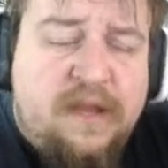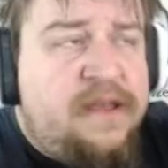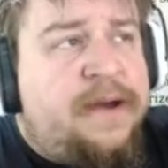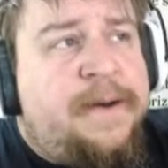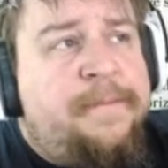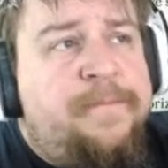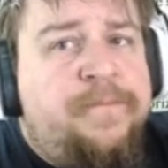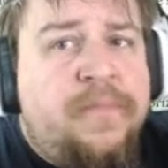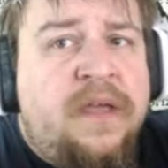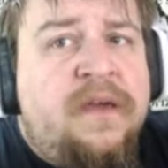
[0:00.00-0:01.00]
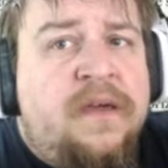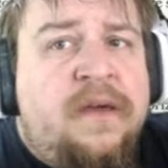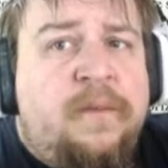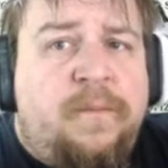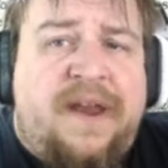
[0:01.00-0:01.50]
Um,
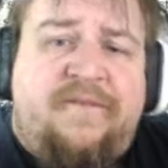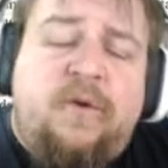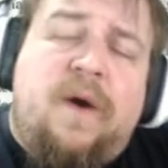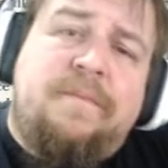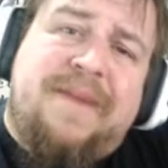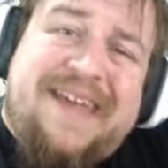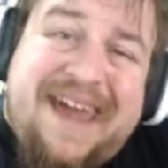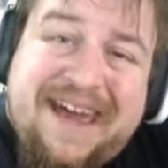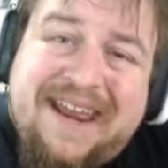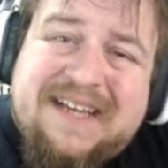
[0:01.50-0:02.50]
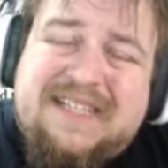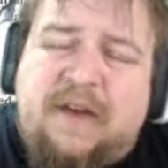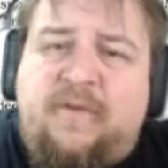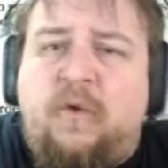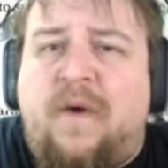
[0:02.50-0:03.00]
but if you want mechanics,
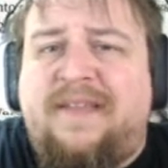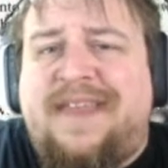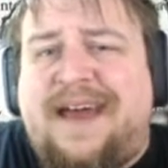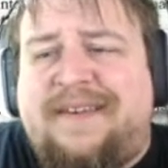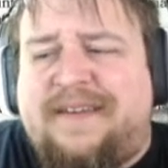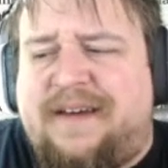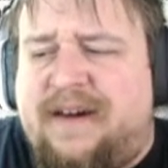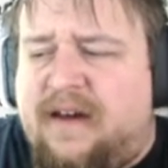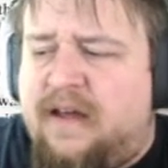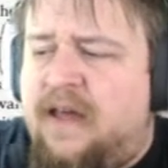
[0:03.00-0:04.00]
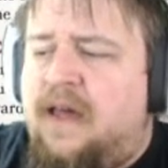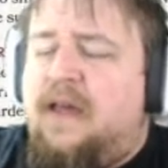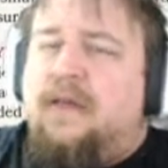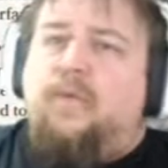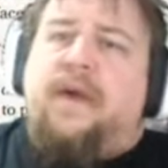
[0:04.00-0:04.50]
if you want that, uh,
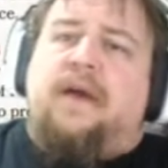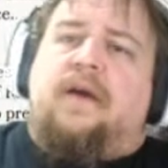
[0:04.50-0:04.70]
we